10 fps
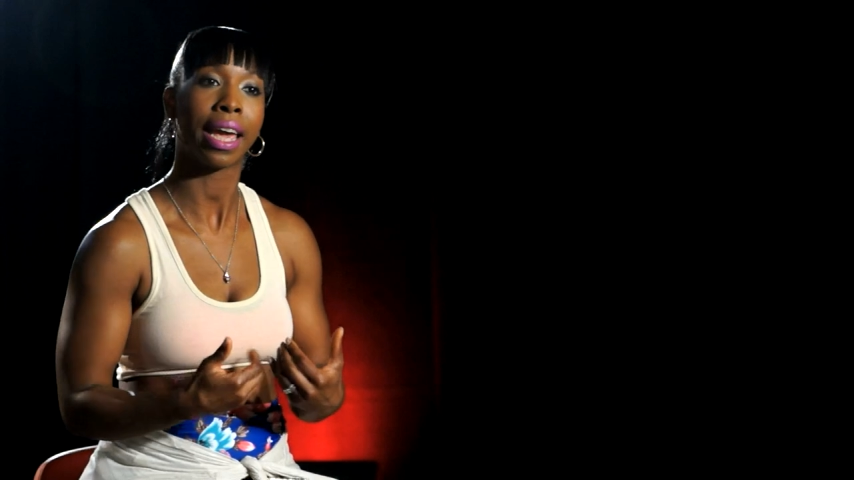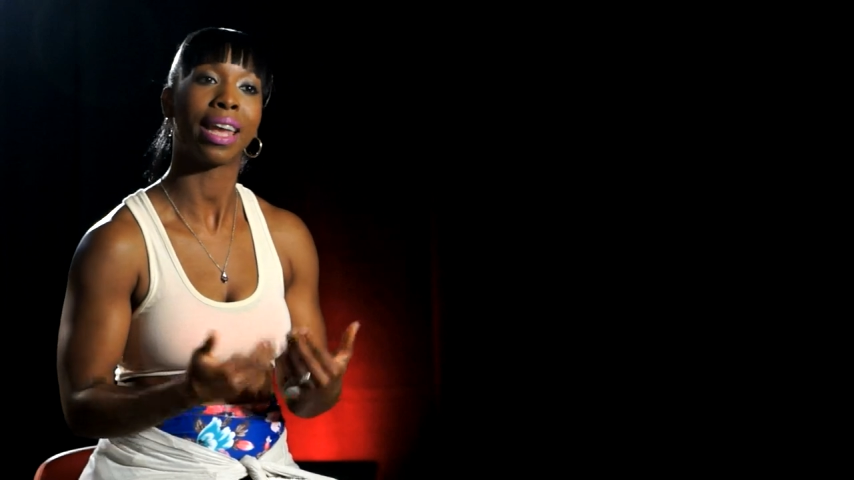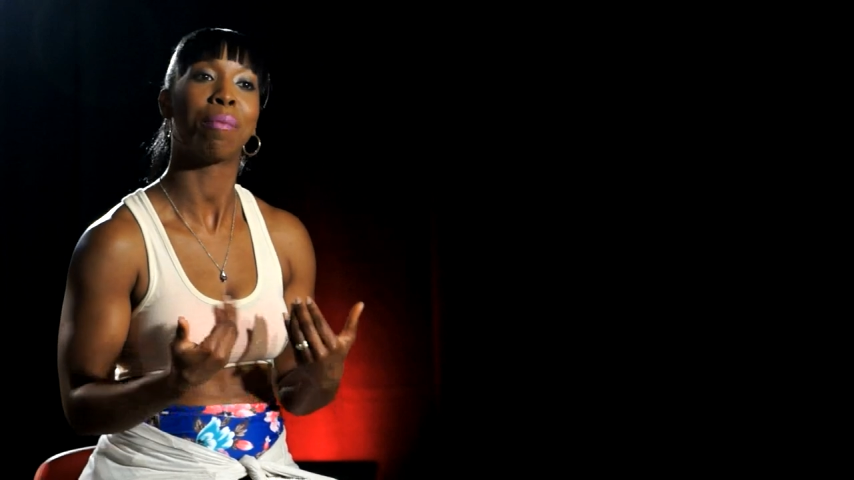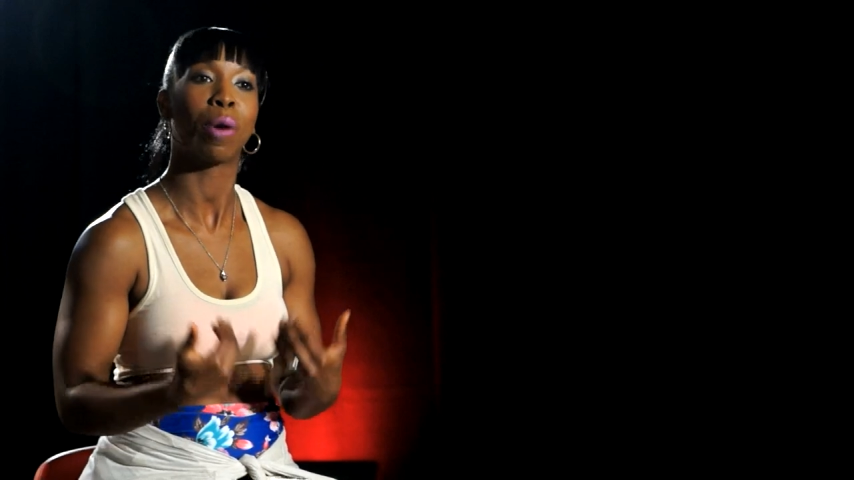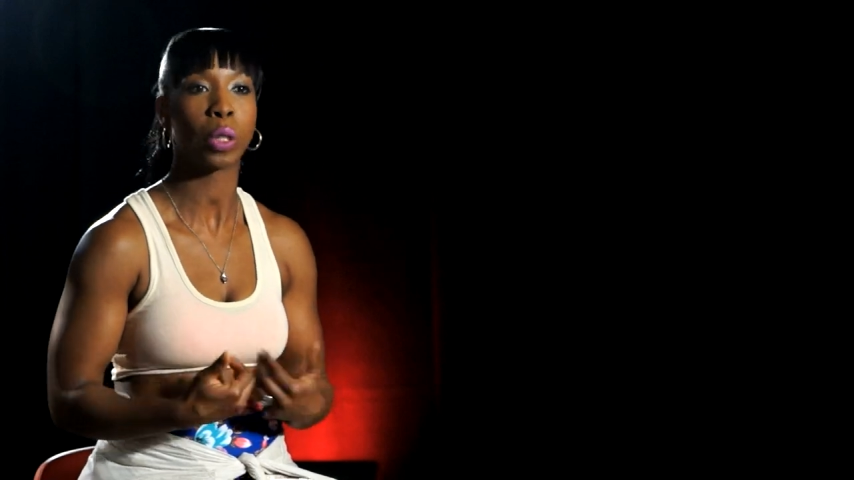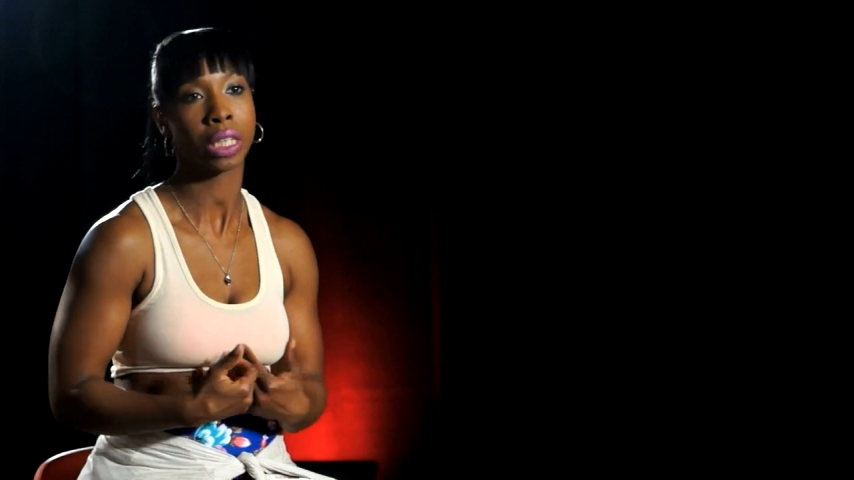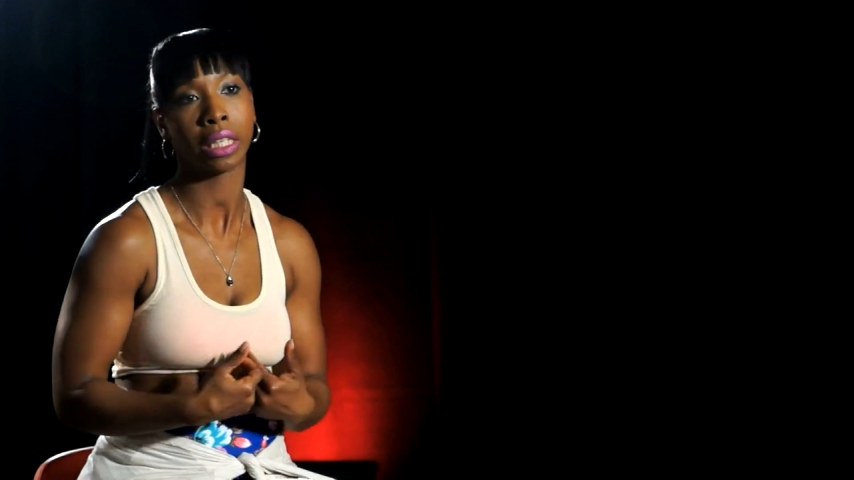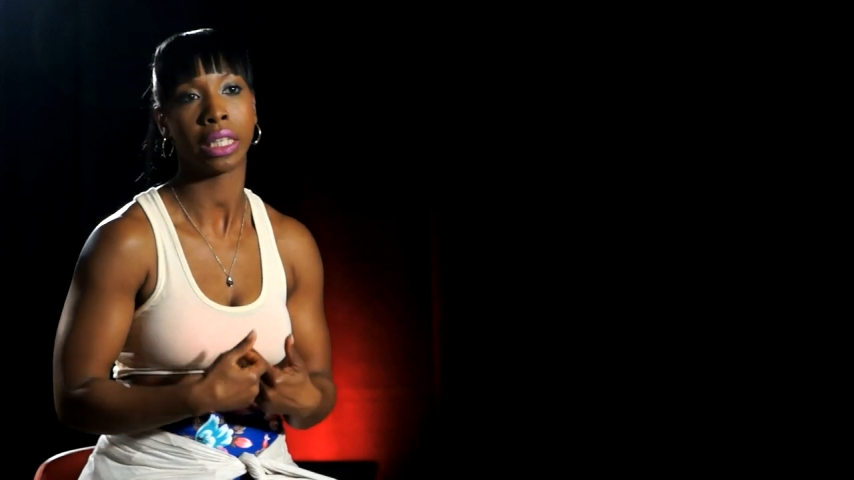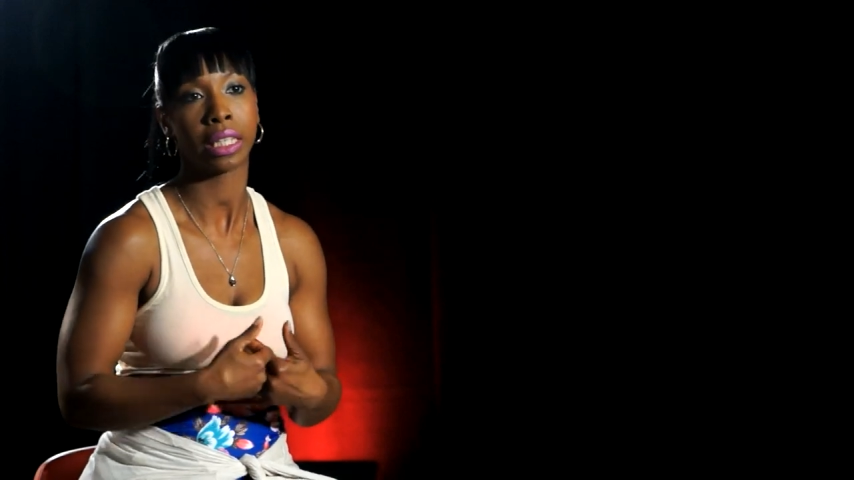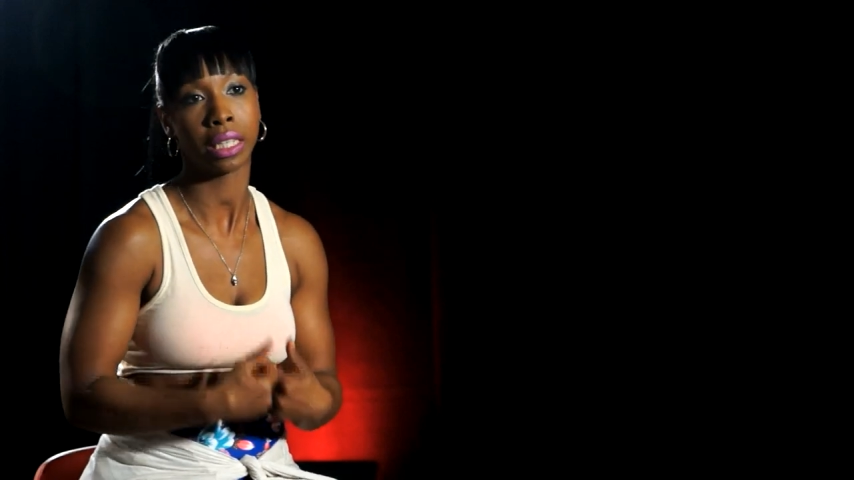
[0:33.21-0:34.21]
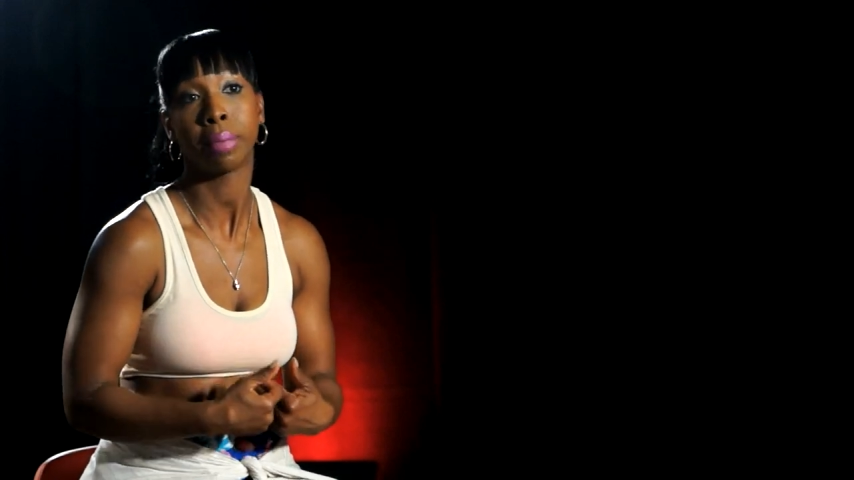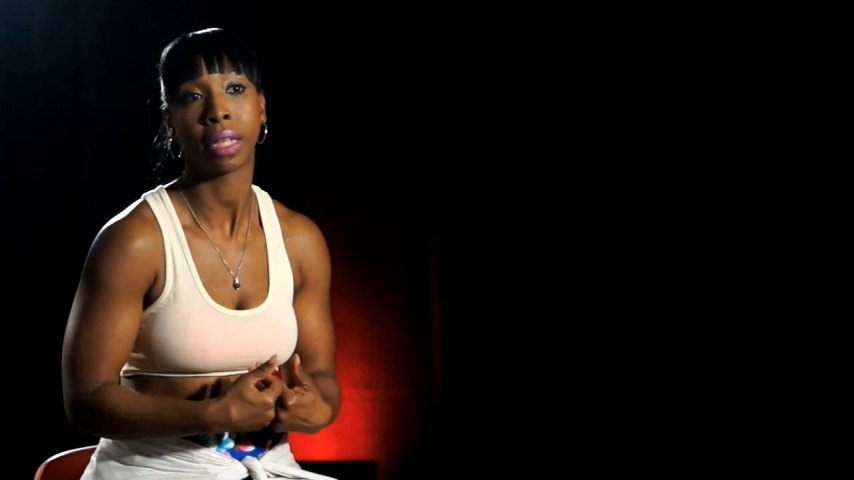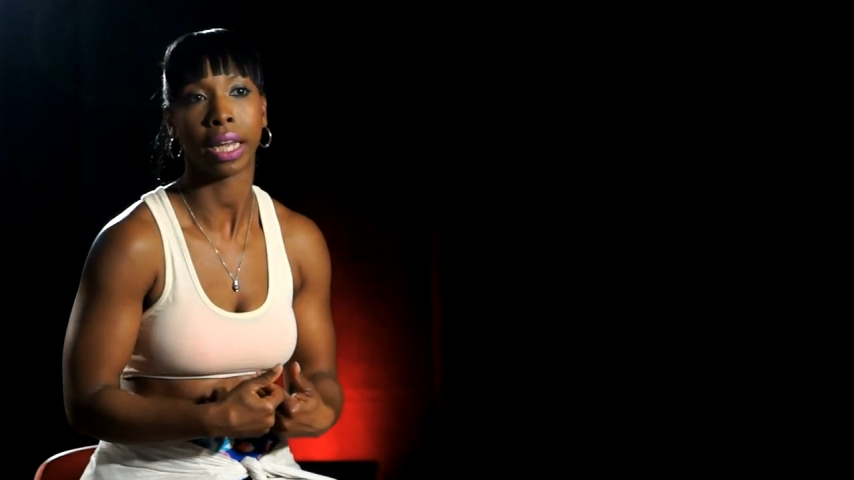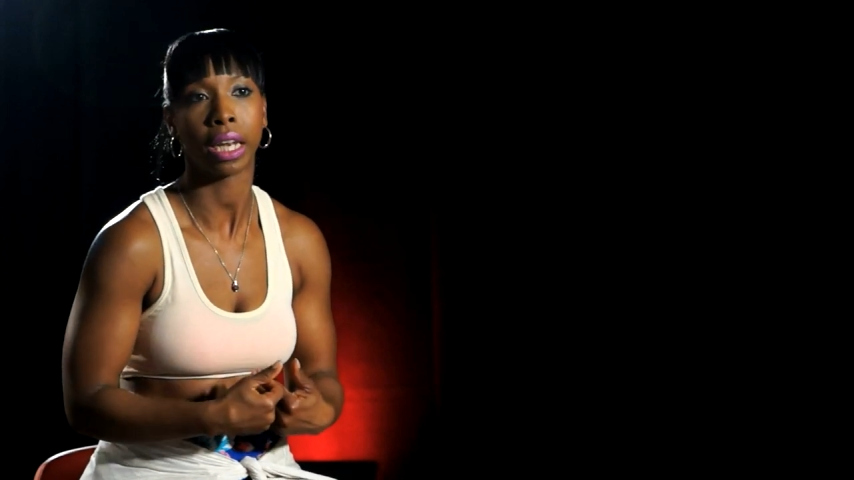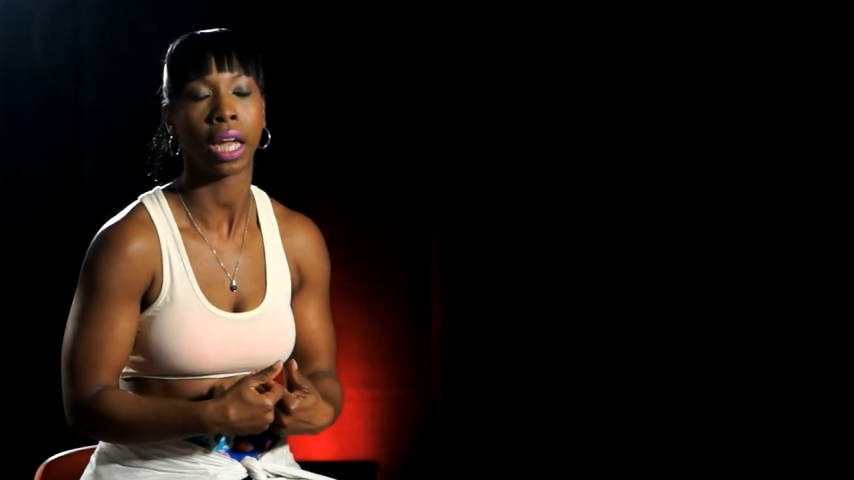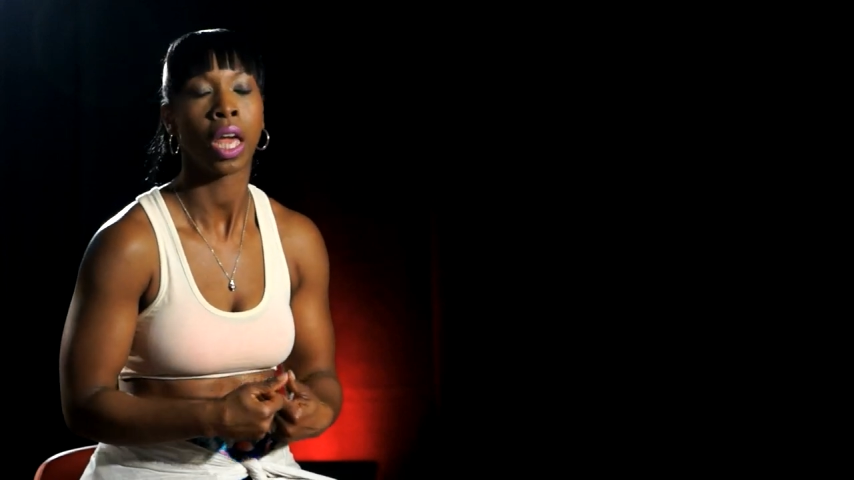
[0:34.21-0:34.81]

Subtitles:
and emotionally stimulating.